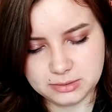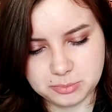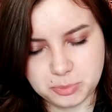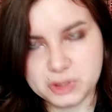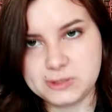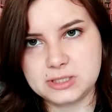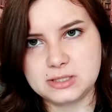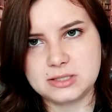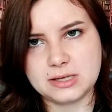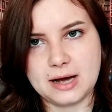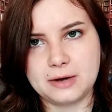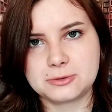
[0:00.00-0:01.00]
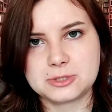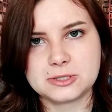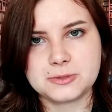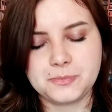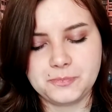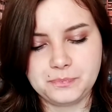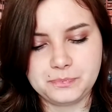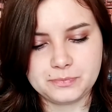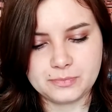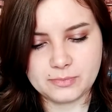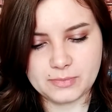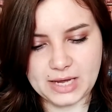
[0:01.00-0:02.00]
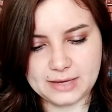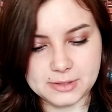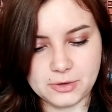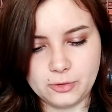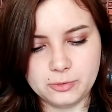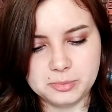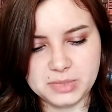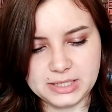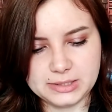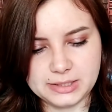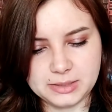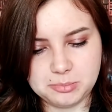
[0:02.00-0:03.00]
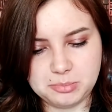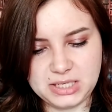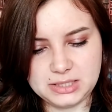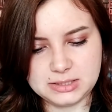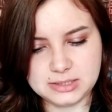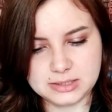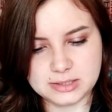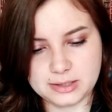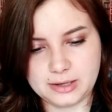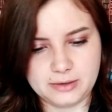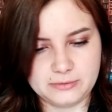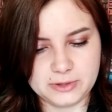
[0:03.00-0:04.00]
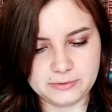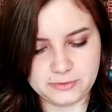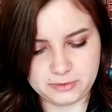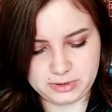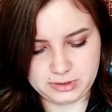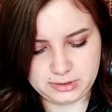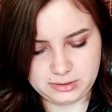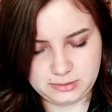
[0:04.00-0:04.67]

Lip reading: printed out at home and then made this cover for it.